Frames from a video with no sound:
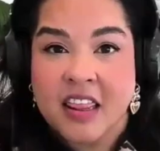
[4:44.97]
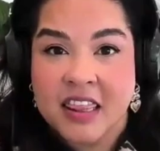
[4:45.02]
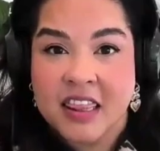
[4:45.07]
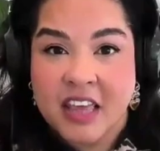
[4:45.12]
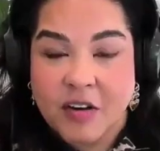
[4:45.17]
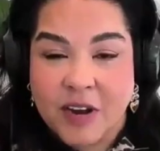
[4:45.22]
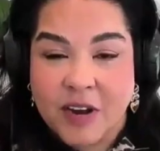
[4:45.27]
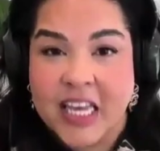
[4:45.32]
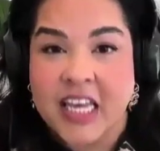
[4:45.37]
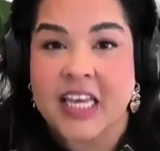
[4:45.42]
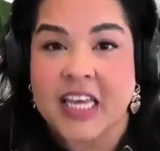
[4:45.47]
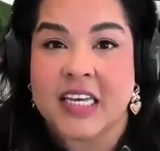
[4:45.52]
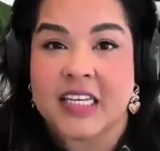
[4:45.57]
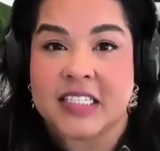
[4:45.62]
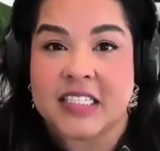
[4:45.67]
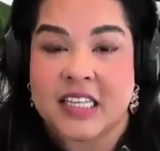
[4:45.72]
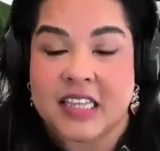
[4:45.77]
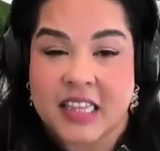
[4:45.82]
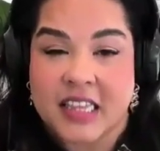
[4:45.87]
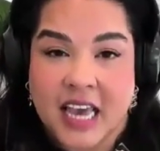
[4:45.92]
there
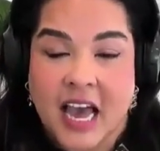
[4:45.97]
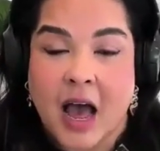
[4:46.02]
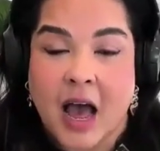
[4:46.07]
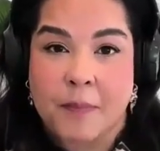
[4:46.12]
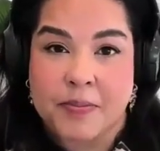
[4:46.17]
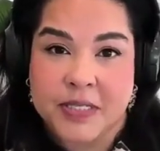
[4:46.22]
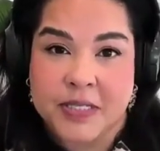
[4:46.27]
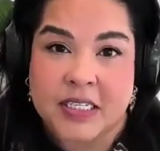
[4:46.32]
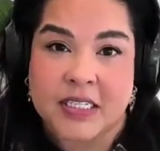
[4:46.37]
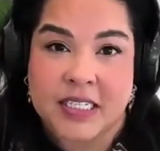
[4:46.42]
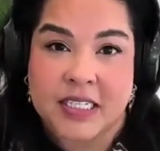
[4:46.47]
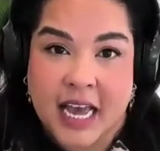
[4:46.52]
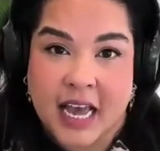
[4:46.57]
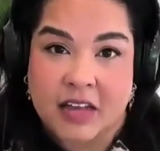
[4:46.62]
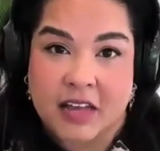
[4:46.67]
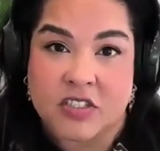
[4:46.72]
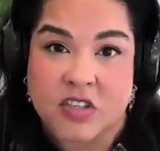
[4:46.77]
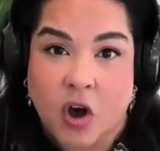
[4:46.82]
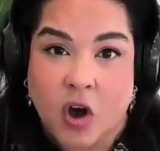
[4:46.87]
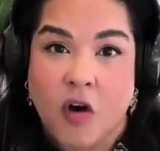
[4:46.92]
is the ups and
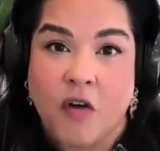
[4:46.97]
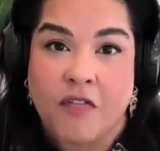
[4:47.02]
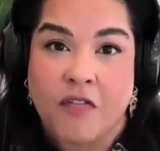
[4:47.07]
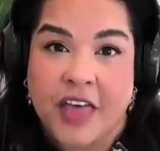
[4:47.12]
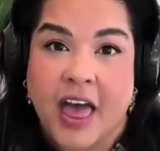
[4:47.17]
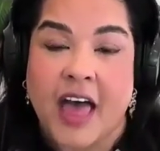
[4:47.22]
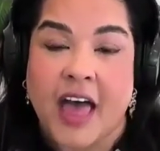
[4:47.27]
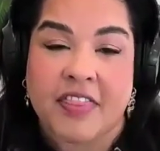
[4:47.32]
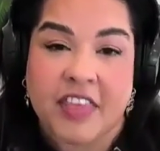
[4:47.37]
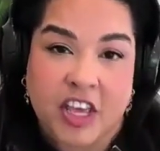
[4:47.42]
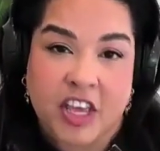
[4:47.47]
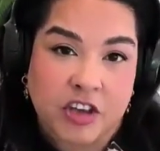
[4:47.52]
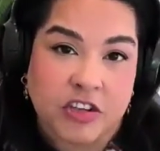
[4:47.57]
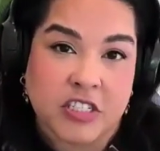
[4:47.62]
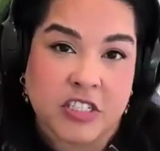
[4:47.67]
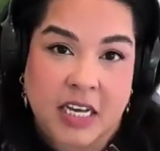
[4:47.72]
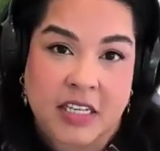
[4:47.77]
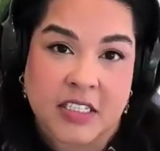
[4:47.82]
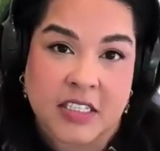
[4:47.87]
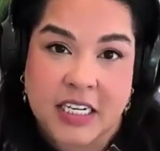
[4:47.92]
downs of that you
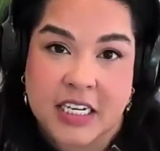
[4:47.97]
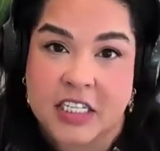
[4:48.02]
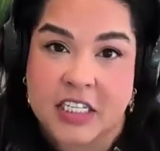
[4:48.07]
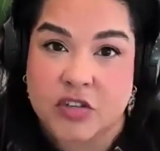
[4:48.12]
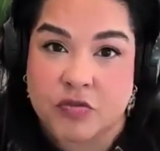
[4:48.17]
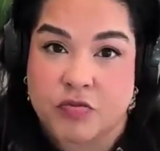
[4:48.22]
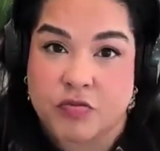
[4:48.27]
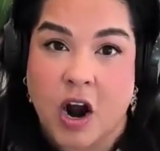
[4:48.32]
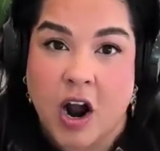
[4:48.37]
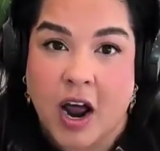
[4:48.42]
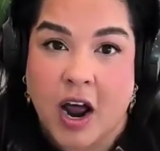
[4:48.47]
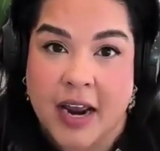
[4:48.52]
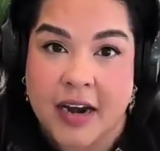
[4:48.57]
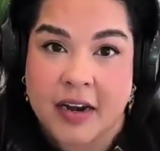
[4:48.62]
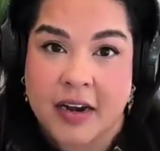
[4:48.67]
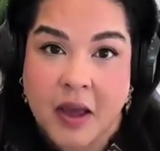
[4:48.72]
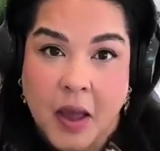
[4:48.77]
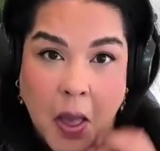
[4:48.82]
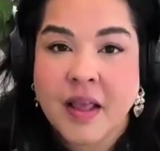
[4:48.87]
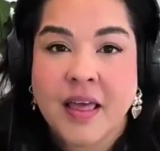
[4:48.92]
just need to
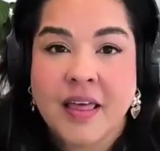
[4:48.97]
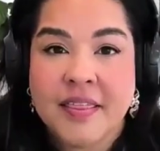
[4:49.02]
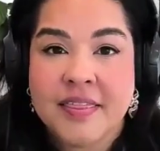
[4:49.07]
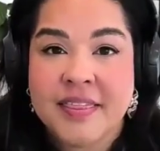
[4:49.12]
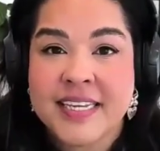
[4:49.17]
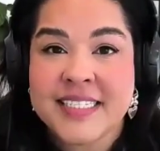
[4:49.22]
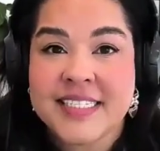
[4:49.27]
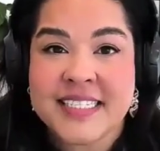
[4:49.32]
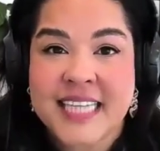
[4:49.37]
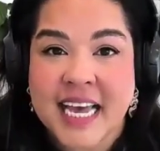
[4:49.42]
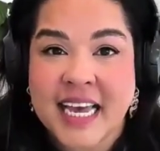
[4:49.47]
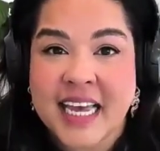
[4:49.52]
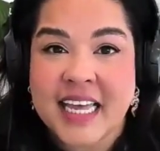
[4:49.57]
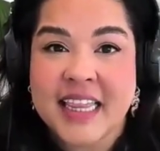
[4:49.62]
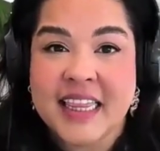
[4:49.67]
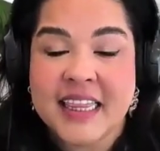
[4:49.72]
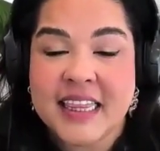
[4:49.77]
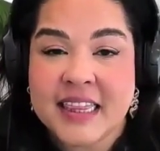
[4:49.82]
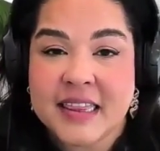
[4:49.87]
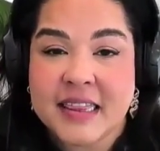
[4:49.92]
ride. The
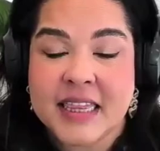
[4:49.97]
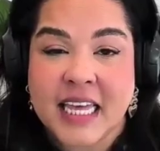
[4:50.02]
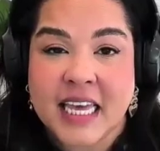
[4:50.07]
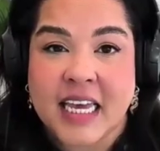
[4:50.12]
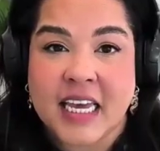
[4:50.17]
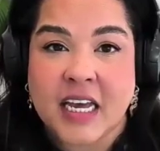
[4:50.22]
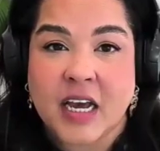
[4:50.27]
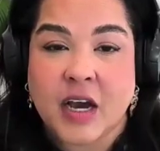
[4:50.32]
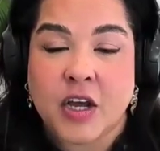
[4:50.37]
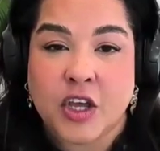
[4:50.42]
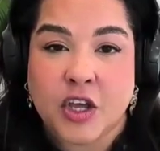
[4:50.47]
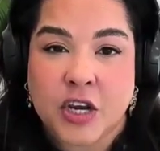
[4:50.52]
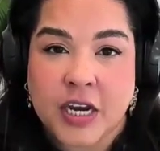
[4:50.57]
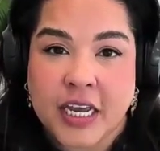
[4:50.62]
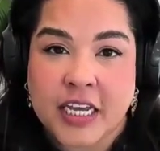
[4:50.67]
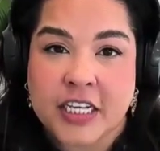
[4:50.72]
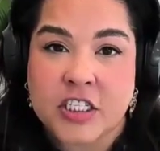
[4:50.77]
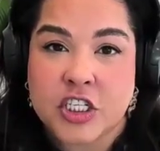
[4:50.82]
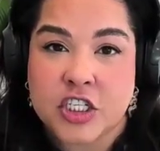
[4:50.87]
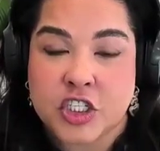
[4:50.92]
second thing you
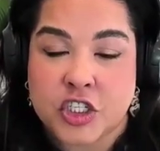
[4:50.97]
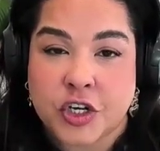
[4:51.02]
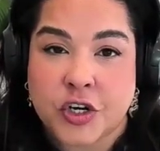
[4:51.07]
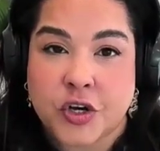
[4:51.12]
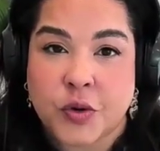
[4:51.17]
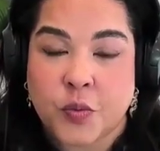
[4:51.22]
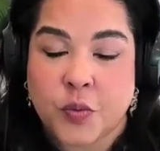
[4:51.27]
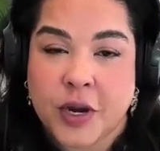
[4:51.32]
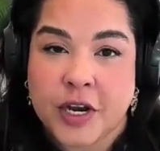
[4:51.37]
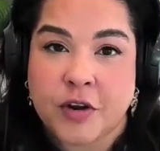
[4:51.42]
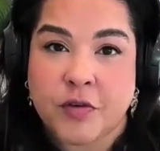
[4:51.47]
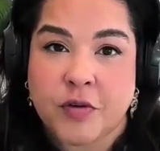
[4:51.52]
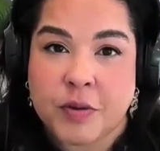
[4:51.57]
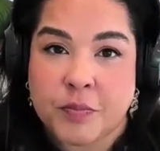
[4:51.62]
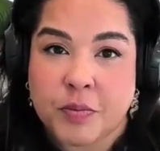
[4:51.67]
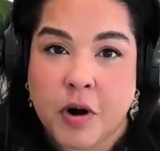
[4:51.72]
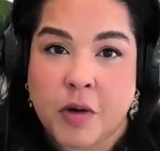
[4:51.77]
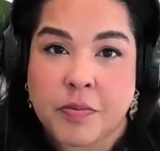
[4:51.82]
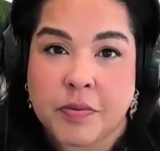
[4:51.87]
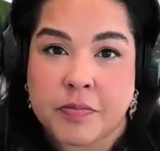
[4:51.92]
need to do when you're
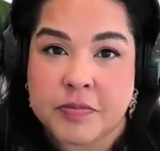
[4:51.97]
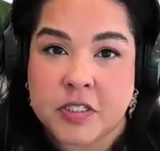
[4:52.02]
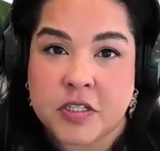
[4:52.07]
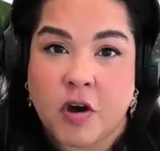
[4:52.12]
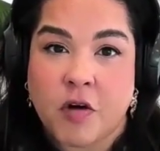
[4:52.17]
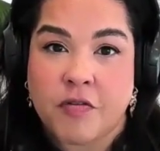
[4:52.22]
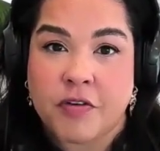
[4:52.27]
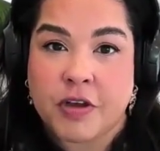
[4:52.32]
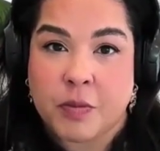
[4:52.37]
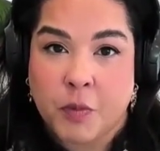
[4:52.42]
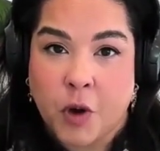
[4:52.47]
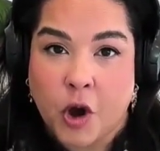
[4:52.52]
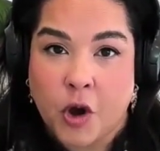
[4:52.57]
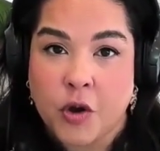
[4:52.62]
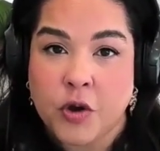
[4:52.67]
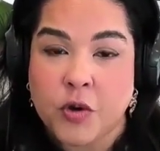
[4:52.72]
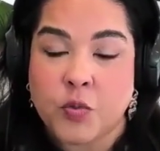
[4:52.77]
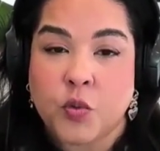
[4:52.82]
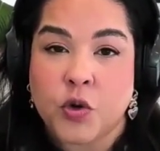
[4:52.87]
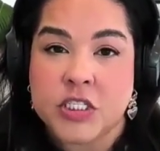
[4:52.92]
in problem solving
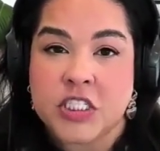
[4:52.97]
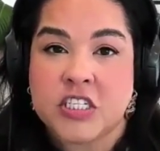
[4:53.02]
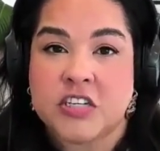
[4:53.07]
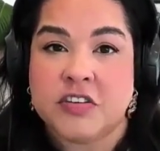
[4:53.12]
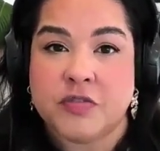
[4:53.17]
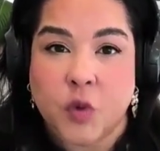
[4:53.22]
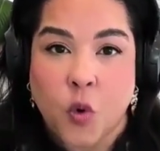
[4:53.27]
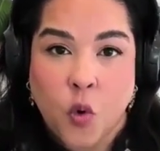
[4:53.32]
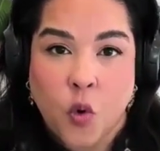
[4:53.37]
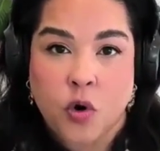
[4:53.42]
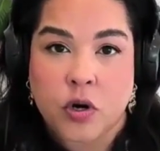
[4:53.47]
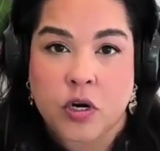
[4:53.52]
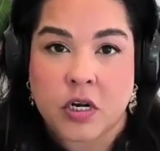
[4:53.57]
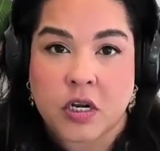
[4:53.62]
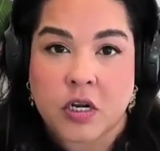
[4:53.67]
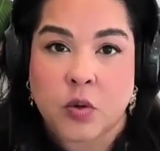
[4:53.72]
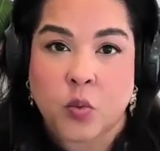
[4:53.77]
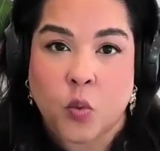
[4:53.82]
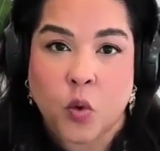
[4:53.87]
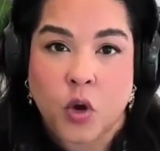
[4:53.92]
mode, once you've
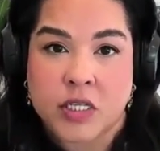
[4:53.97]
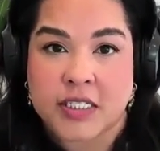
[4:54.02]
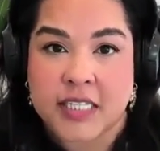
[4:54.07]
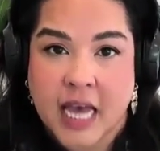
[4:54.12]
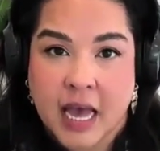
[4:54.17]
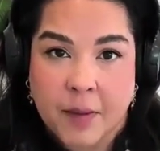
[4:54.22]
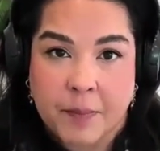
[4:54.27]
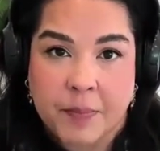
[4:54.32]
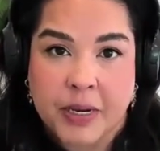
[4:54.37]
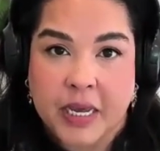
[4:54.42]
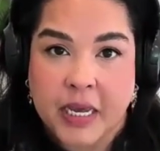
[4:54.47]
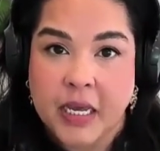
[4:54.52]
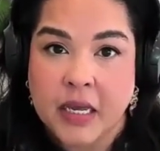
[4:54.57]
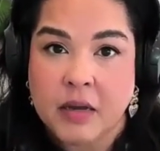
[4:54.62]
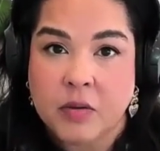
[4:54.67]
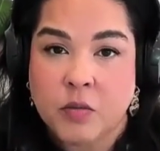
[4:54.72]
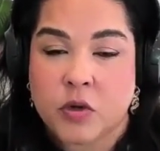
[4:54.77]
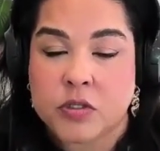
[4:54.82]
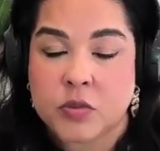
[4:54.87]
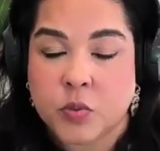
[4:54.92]
audited what's
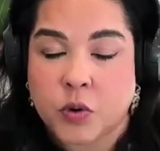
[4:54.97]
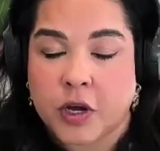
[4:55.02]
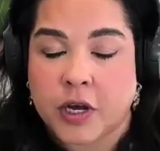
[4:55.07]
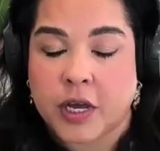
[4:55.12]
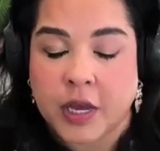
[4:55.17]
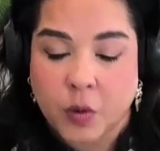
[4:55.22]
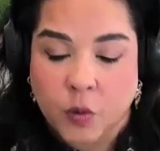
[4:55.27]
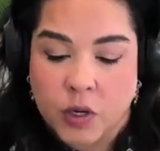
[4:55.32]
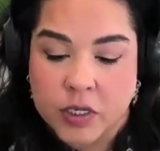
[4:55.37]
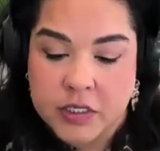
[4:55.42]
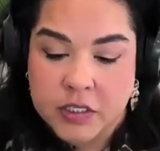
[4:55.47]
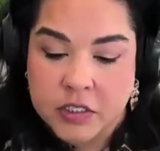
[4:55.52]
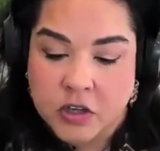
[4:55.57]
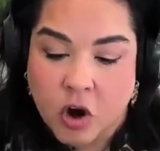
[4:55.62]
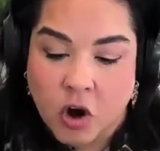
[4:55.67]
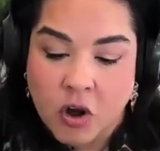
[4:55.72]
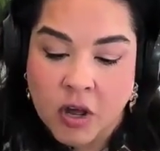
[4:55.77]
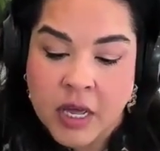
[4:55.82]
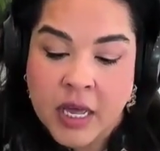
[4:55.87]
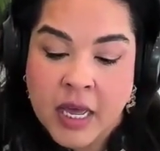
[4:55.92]
happening, what's working, what's
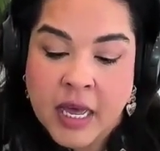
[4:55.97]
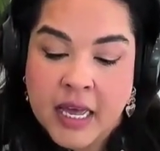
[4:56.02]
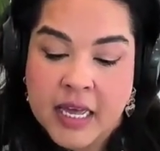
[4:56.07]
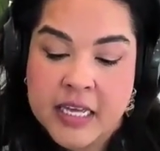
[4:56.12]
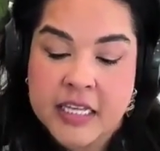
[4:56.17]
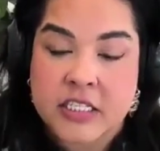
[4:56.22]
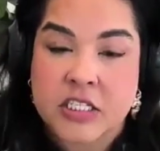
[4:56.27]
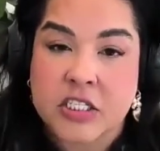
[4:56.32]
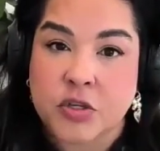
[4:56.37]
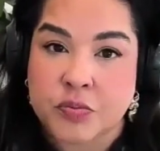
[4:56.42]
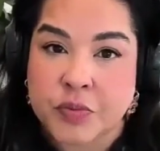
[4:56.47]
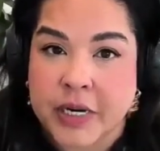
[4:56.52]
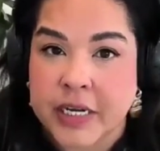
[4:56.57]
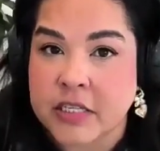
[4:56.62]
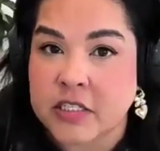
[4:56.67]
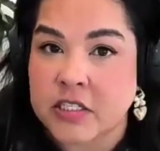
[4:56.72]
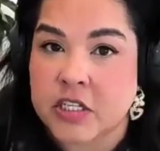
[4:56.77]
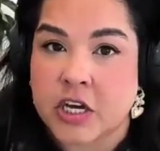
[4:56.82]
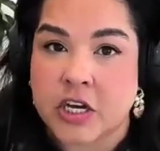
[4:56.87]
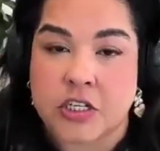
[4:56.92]
not, is to
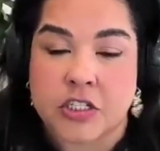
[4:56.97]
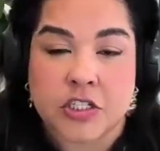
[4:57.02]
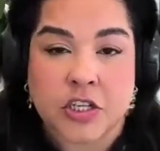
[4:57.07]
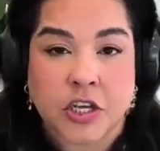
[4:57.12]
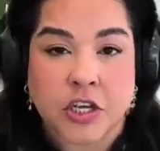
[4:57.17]
research.